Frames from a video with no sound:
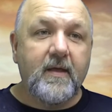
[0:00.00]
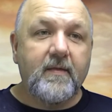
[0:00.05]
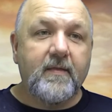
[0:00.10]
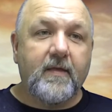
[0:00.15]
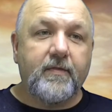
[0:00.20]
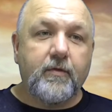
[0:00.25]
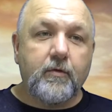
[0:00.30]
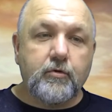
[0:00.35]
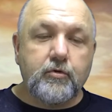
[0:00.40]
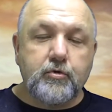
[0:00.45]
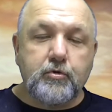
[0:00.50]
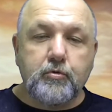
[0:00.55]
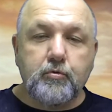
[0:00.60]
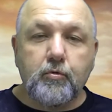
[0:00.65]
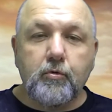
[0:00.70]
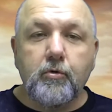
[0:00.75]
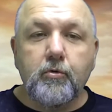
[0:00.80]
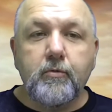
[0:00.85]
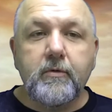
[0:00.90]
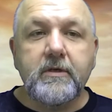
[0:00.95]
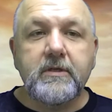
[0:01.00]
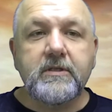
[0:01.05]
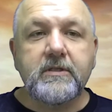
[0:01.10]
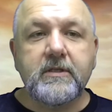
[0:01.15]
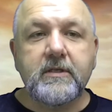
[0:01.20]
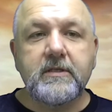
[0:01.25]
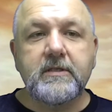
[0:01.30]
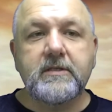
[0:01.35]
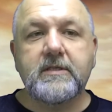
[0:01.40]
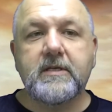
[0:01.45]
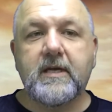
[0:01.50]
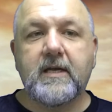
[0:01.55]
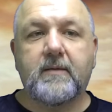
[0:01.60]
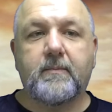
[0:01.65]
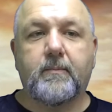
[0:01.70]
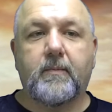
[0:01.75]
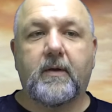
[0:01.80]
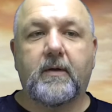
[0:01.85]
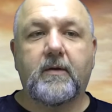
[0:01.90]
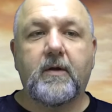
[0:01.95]
that the truest
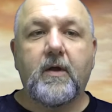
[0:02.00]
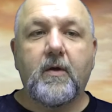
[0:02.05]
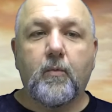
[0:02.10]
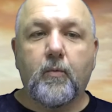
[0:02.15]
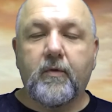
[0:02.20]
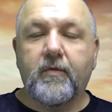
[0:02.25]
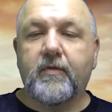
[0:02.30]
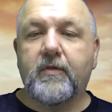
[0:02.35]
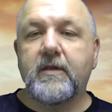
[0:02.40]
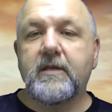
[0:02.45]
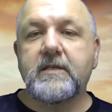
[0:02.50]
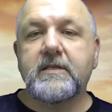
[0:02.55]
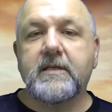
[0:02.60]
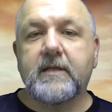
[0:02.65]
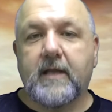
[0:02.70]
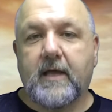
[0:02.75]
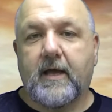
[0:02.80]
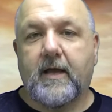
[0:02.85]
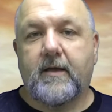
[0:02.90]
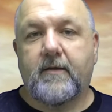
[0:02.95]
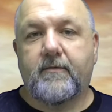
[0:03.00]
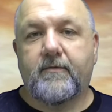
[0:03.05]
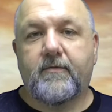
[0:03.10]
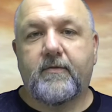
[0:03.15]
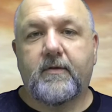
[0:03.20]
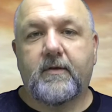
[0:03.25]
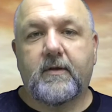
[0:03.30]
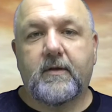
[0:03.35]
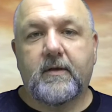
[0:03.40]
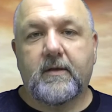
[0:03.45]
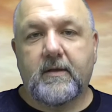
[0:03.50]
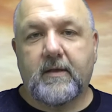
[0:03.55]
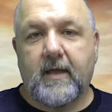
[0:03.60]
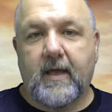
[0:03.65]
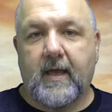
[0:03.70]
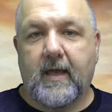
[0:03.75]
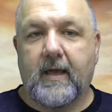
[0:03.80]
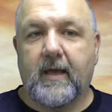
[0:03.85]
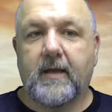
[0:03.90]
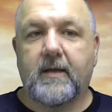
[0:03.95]
contentment with this life
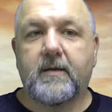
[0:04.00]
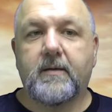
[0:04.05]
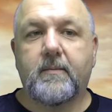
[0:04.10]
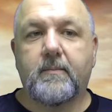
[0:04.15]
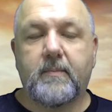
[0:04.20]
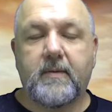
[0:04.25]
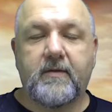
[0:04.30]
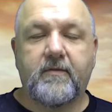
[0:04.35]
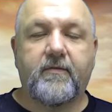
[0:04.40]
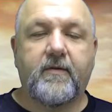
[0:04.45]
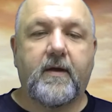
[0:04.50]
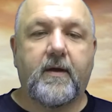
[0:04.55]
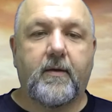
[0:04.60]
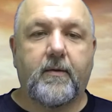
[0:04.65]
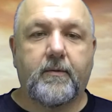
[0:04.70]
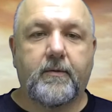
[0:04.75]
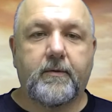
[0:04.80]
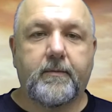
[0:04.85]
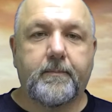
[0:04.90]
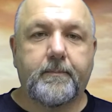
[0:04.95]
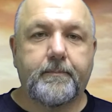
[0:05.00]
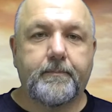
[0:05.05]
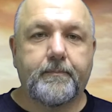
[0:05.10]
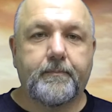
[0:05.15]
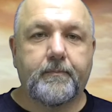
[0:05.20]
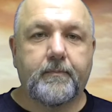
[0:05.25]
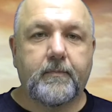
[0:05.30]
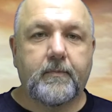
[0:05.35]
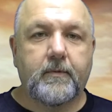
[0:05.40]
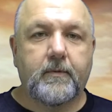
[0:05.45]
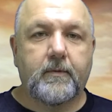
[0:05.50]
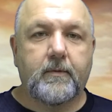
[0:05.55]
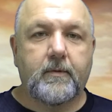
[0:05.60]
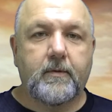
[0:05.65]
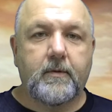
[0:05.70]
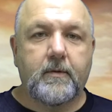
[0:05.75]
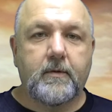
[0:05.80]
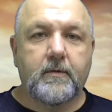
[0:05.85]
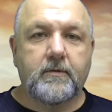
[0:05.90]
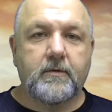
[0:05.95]
can be found.
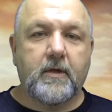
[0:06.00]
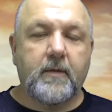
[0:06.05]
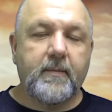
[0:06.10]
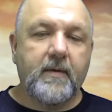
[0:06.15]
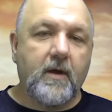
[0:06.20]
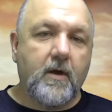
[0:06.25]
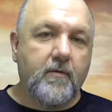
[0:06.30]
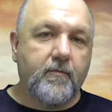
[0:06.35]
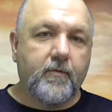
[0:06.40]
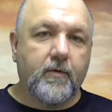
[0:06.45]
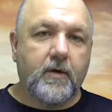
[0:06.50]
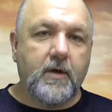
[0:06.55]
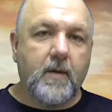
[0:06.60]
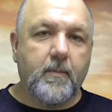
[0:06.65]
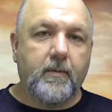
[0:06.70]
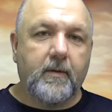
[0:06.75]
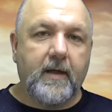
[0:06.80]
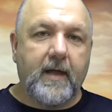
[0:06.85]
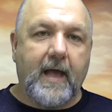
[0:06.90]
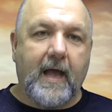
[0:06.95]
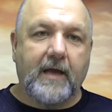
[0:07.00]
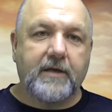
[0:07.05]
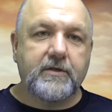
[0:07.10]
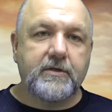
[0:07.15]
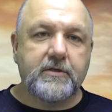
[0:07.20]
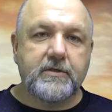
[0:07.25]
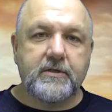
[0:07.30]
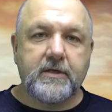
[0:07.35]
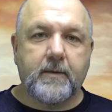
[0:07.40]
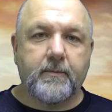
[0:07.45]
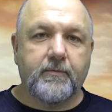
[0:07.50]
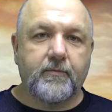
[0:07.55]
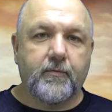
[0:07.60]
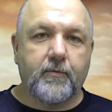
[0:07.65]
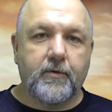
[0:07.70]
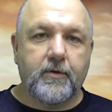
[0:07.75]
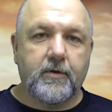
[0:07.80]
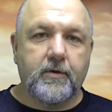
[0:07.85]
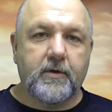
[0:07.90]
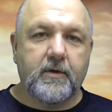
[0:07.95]
So let me offer a couple of action steps
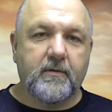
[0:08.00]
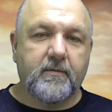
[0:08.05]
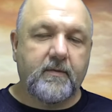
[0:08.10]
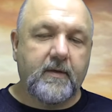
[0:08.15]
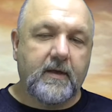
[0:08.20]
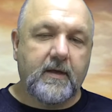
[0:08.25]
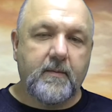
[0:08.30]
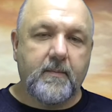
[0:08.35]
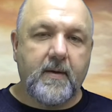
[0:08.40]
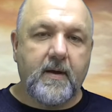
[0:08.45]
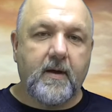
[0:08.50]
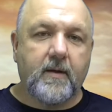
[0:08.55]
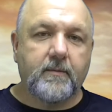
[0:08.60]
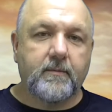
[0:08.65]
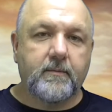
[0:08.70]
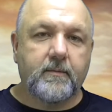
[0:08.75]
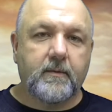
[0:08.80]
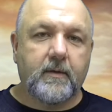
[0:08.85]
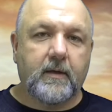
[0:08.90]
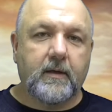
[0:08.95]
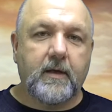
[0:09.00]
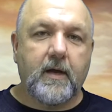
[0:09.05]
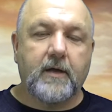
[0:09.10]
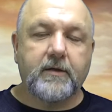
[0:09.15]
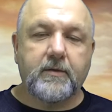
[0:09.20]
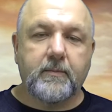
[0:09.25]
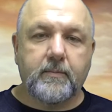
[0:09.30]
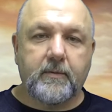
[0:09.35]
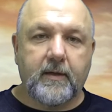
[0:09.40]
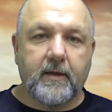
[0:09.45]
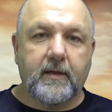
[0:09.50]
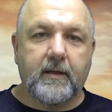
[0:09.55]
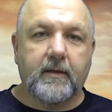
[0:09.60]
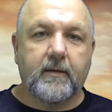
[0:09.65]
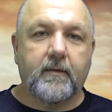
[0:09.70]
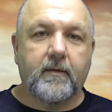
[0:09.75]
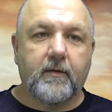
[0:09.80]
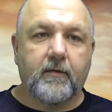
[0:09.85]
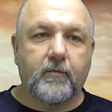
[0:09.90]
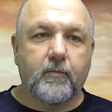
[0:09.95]
for you to think about and
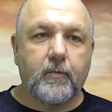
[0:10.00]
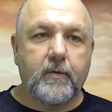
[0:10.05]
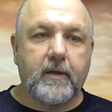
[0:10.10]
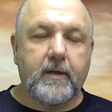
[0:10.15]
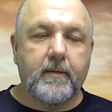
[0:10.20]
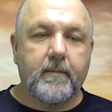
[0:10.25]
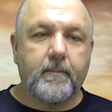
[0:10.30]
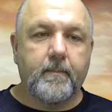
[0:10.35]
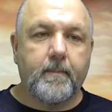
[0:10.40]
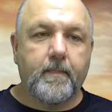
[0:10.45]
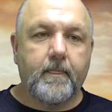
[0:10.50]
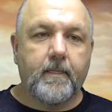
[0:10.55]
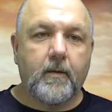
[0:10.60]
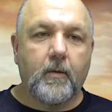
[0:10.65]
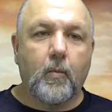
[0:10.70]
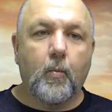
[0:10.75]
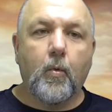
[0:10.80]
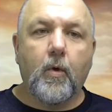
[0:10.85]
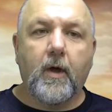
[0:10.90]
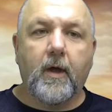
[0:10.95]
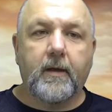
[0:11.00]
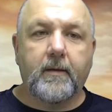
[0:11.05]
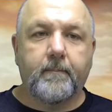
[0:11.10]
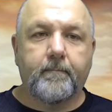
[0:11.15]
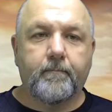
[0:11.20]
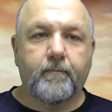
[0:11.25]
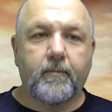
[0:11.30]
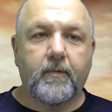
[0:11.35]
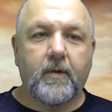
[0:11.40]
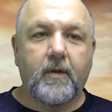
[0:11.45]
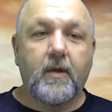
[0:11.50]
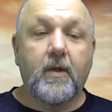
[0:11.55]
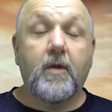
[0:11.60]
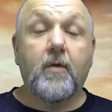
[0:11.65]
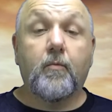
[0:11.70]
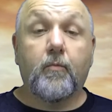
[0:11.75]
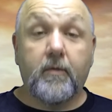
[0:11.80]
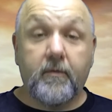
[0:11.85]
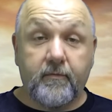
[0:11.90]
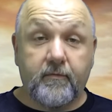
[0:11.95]
contemplating this week. 1,
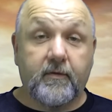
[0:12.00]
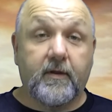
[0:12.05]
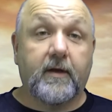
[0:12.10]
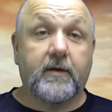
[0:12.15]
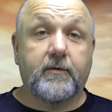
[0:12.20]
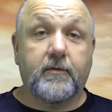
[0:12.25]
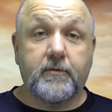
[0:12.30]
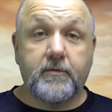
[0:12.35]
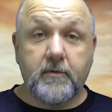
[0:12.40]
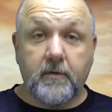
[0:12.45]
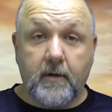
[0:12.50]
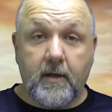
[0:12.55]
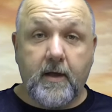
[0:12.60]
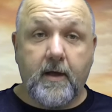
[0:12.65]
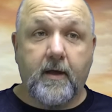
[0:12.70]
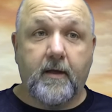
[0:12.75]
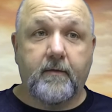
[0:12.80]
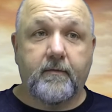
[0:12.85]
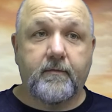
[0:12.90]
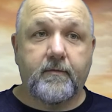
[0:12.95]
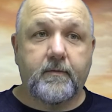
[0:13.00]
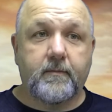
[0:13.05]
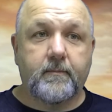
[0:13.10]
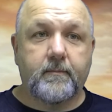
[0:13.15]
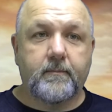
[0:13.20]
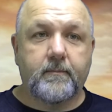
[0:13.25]
reflect on your life.